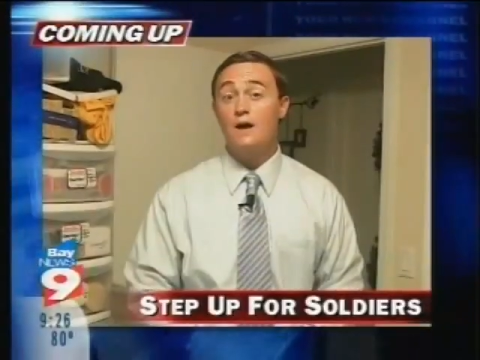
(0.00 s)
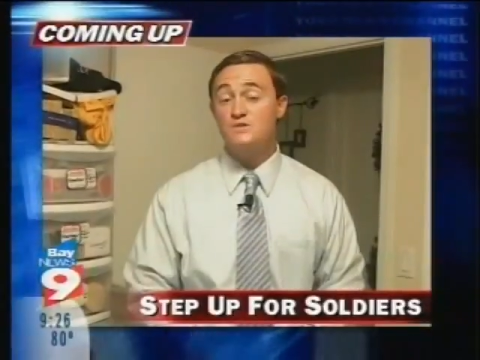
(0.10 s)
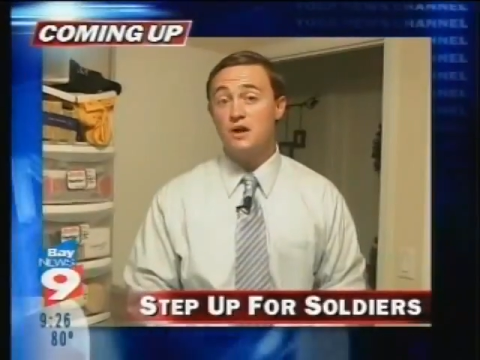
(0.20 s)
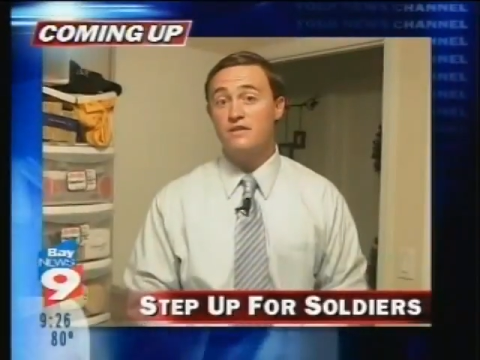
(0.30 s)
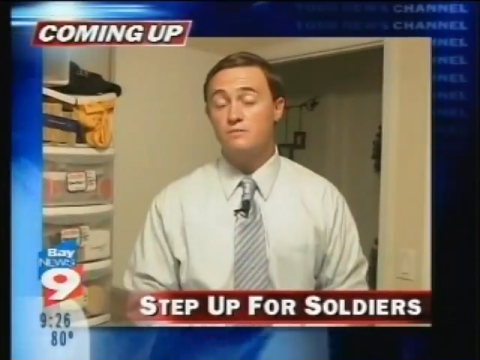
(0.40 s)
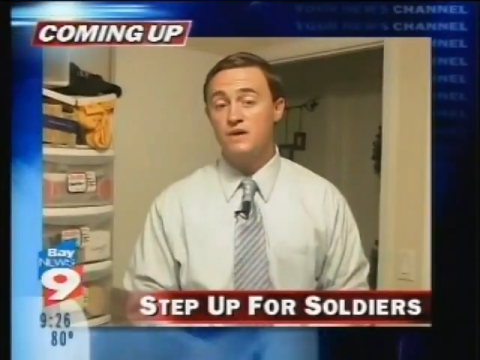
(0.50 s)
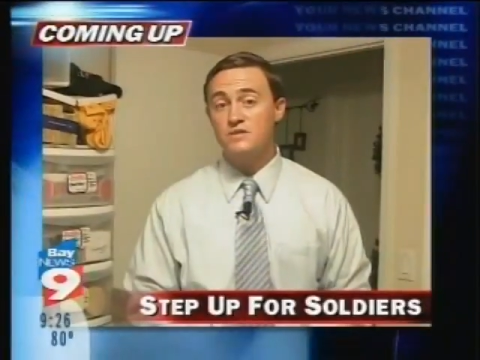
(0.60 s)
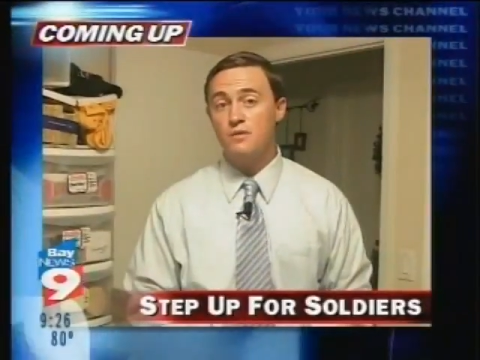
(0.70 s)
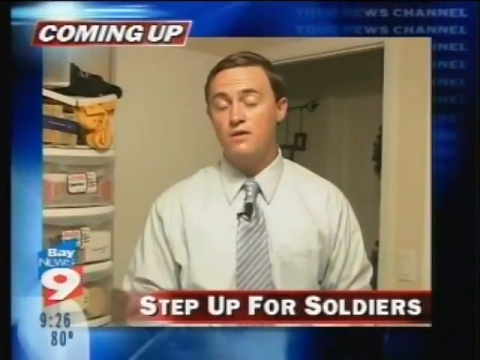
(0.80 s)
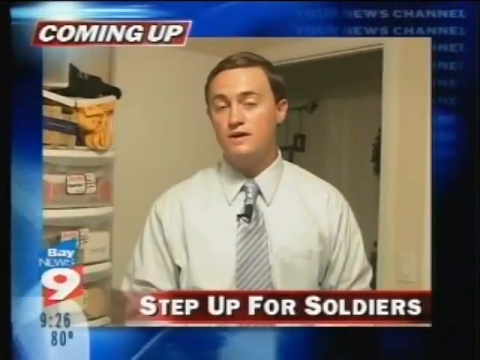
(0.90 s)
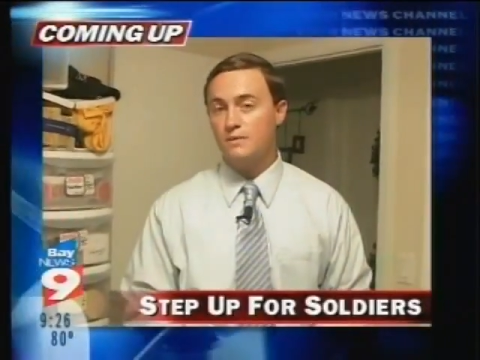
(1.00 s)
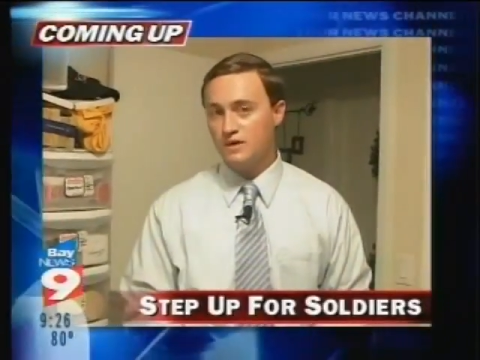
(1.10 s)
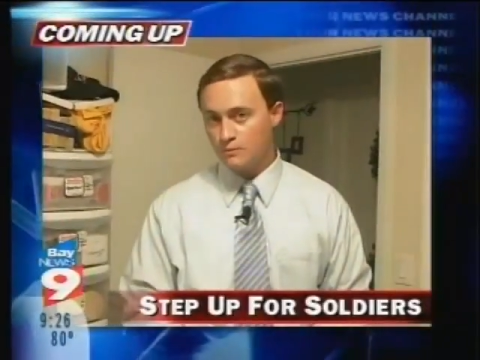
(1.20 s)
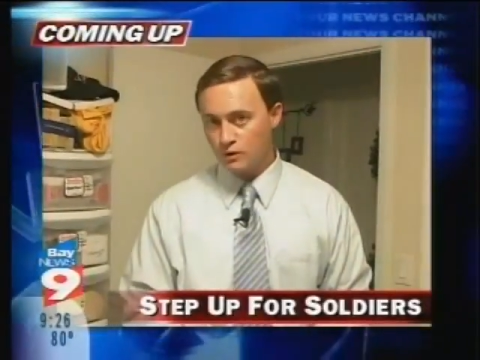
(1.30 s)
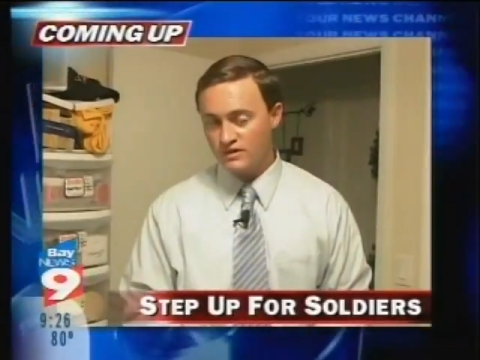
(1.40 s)
I'm Jonathan Petramala. Coming
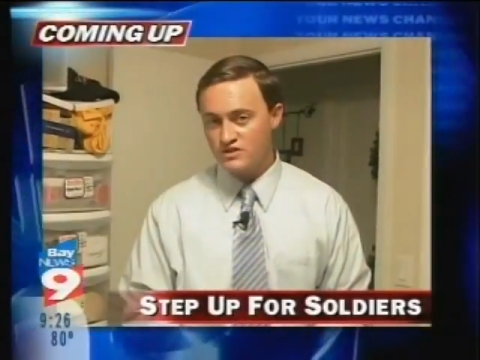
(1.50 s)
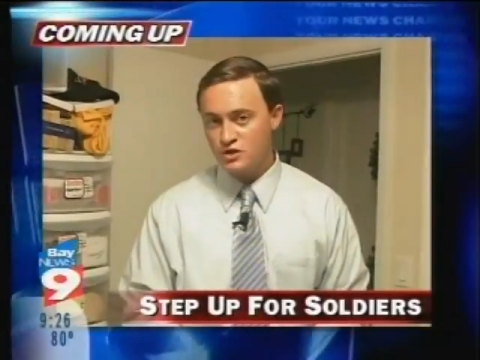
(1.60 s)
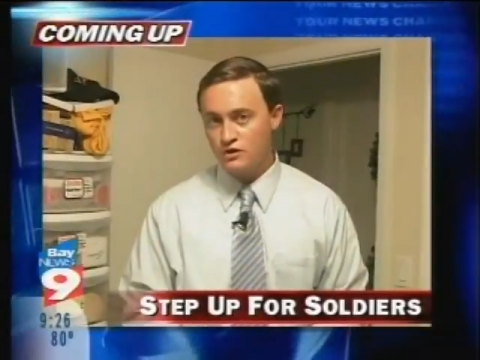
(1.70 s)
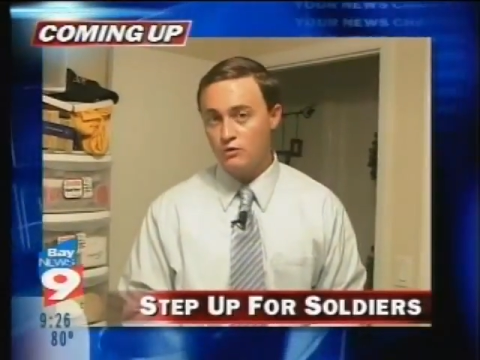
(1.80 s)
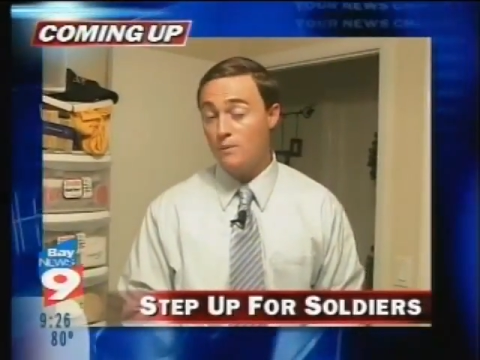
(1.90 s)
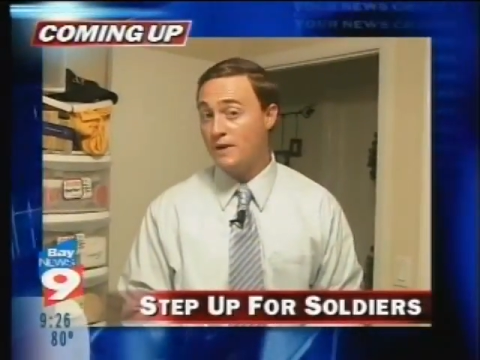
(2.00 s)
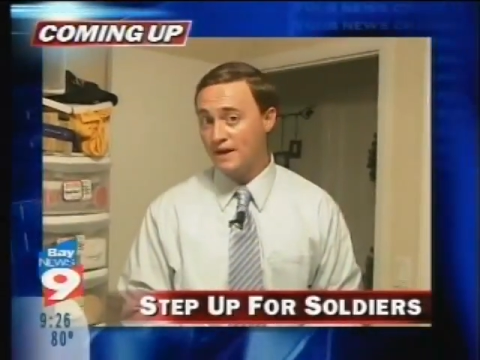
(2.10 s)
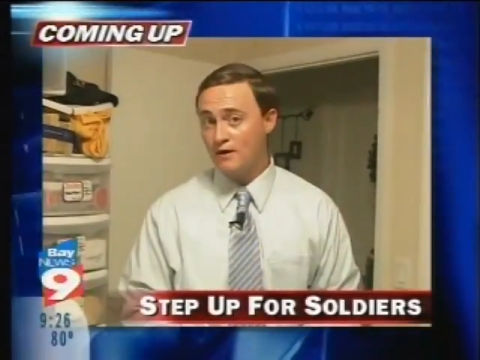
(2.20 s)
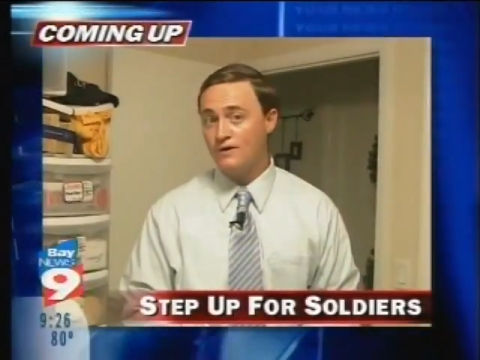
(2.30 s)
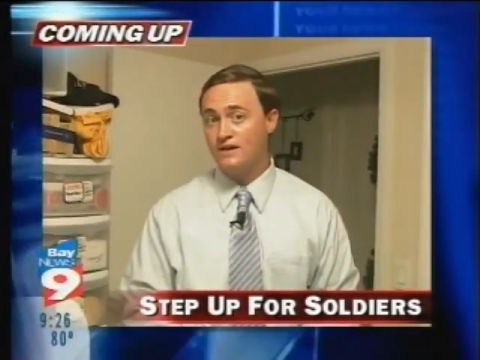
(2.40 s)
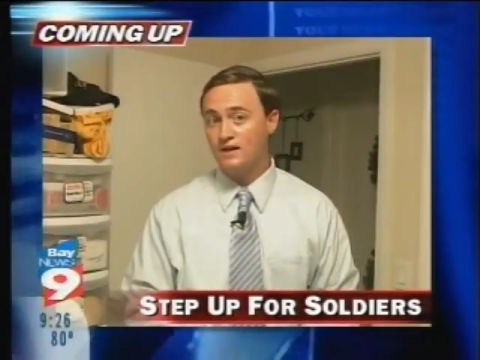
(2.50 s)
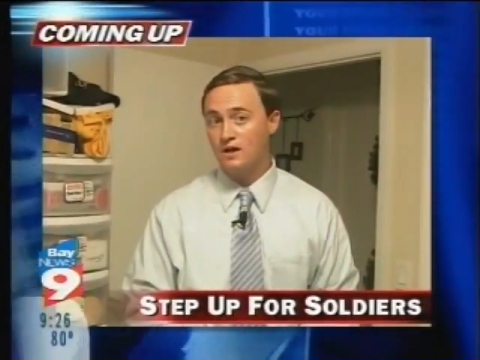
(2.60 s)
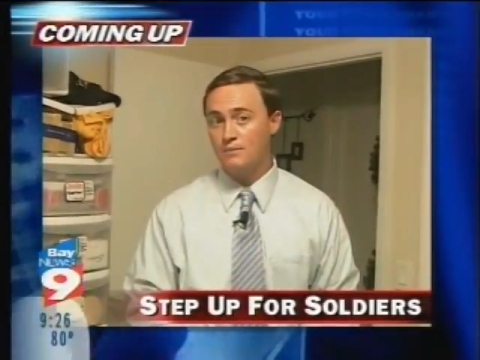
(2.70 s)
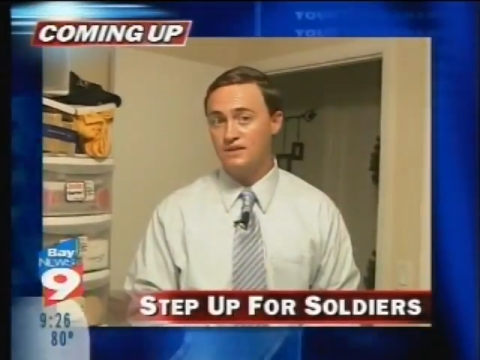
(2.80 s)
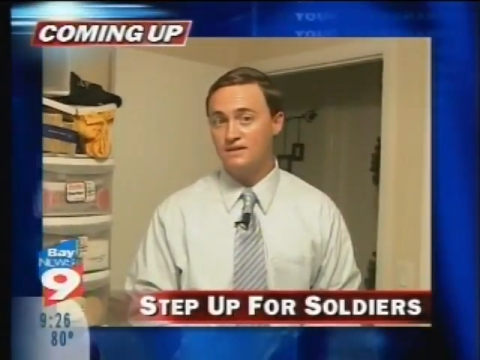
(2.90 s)
up, we're going to show you a Bay Area
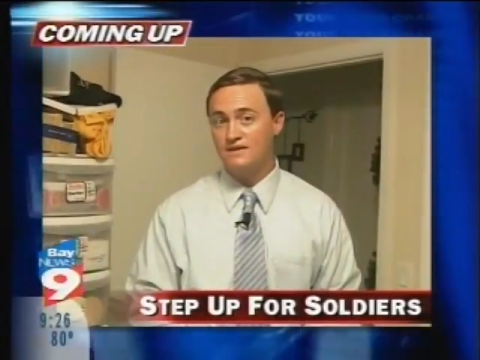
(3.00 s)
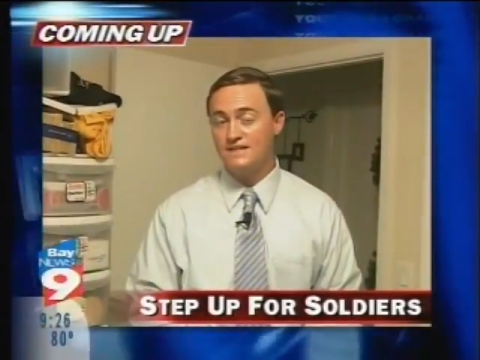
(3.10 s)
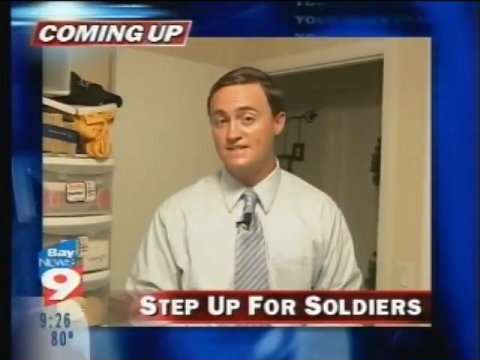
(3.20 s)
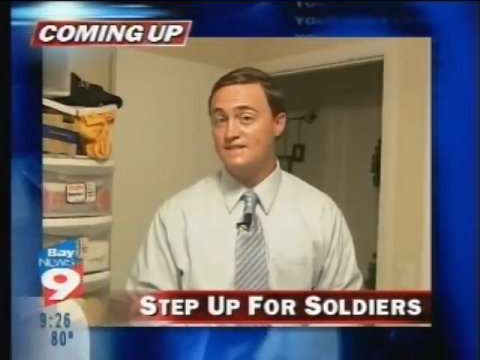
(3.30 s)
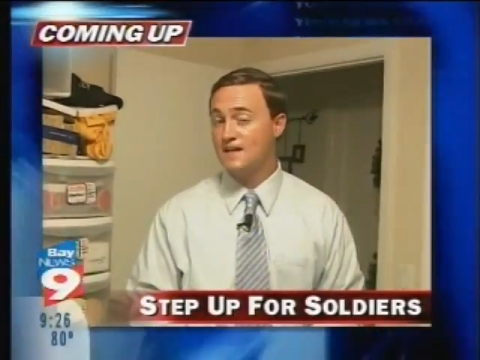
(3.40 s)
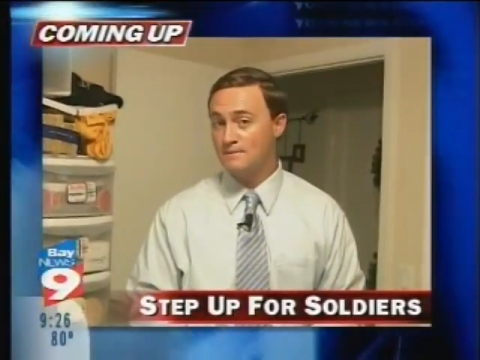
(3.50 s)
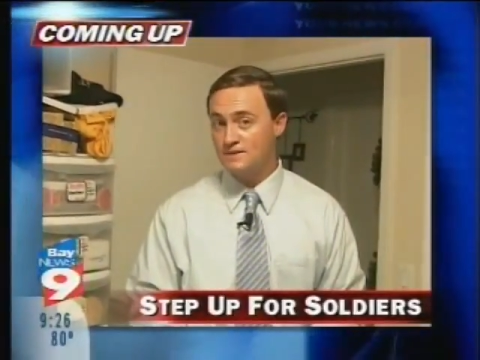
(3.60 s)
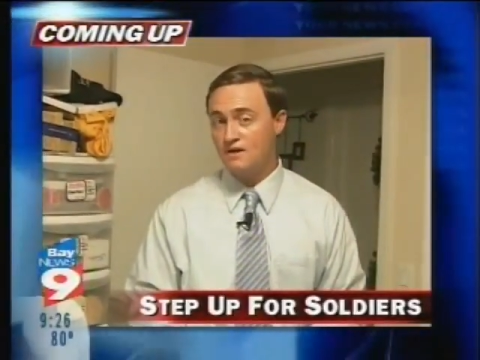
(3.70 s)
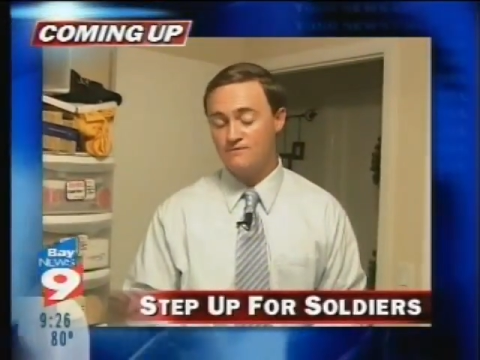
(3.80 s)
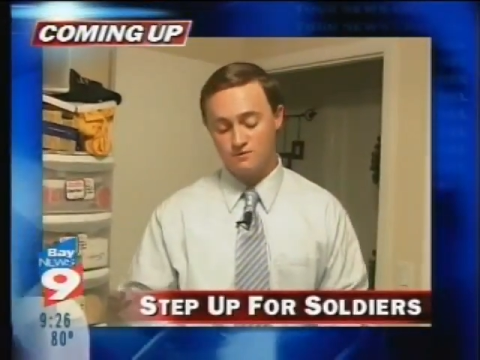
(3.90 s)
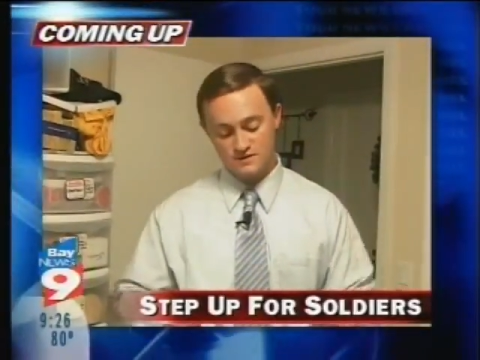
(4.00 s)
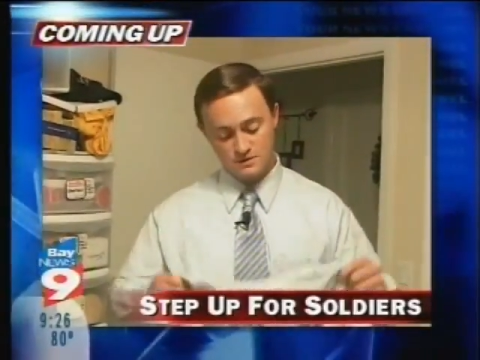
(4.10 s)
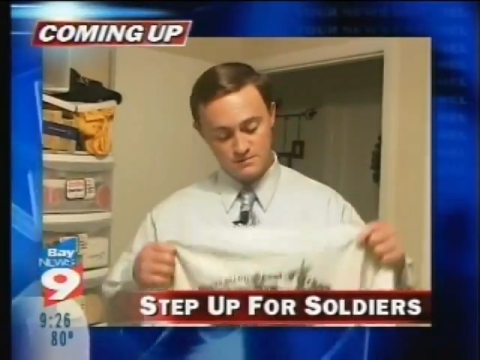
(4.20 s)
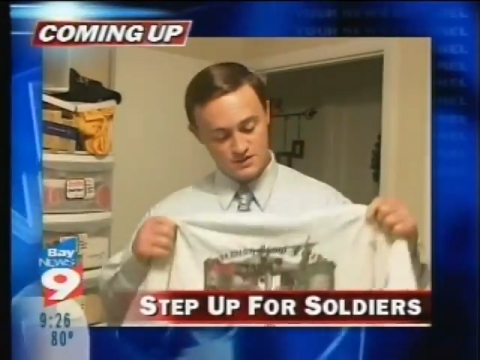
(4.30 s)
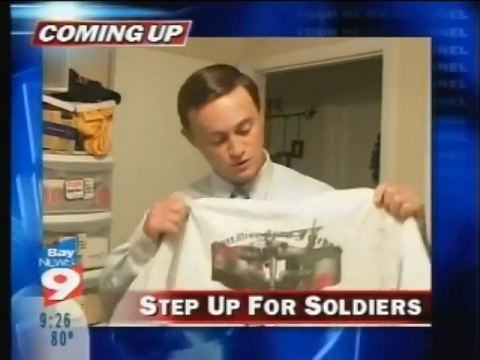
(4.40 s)
company that has stepped up for
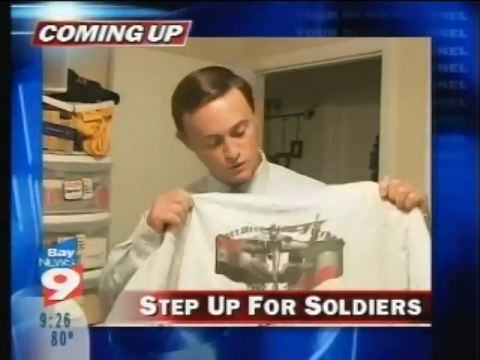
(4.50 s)
some